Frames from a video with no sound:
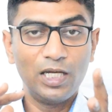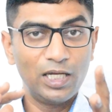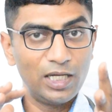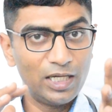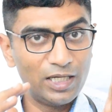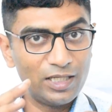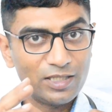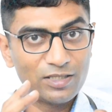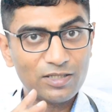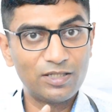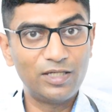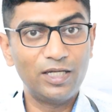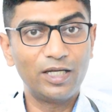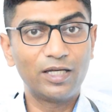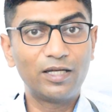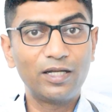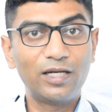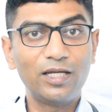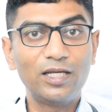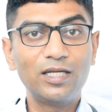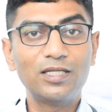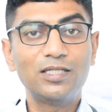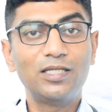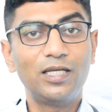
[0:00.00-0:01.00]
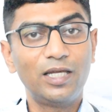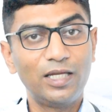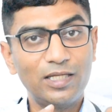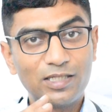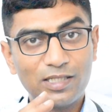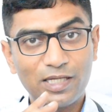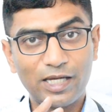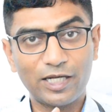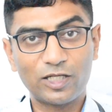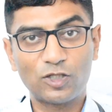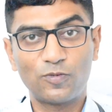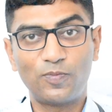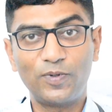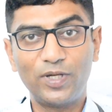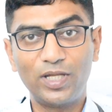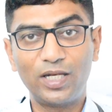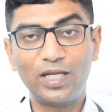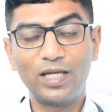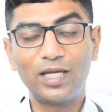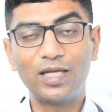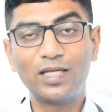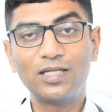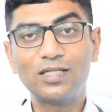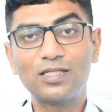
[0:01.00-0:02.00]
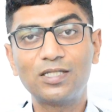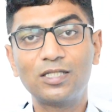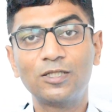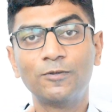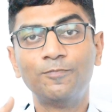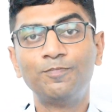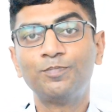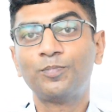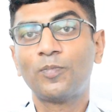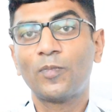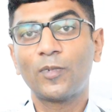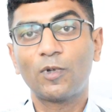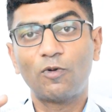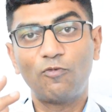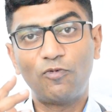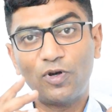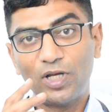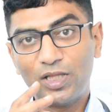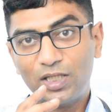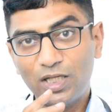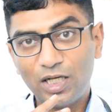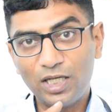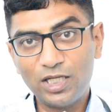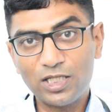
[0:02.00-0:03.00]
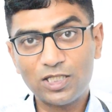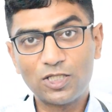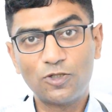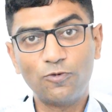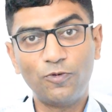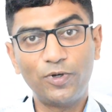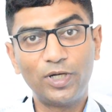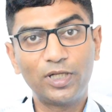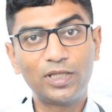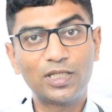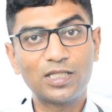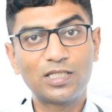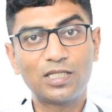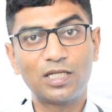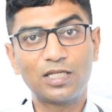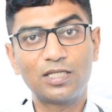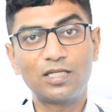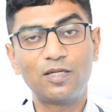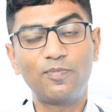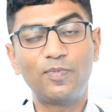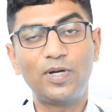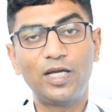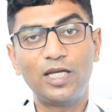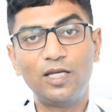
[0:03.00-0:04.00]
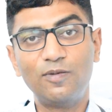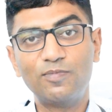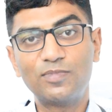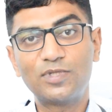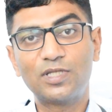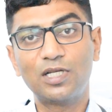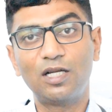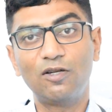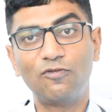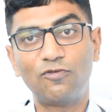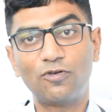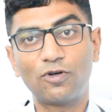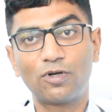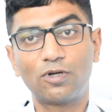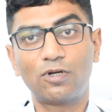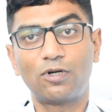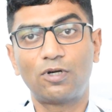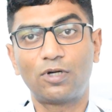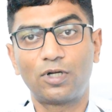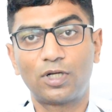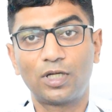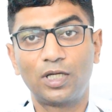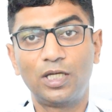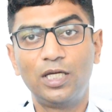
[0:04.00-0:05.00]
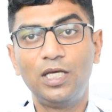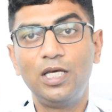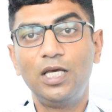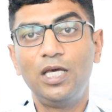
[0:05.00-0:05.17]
his degrees, his experience, whether he is doing the surgery by himself or not.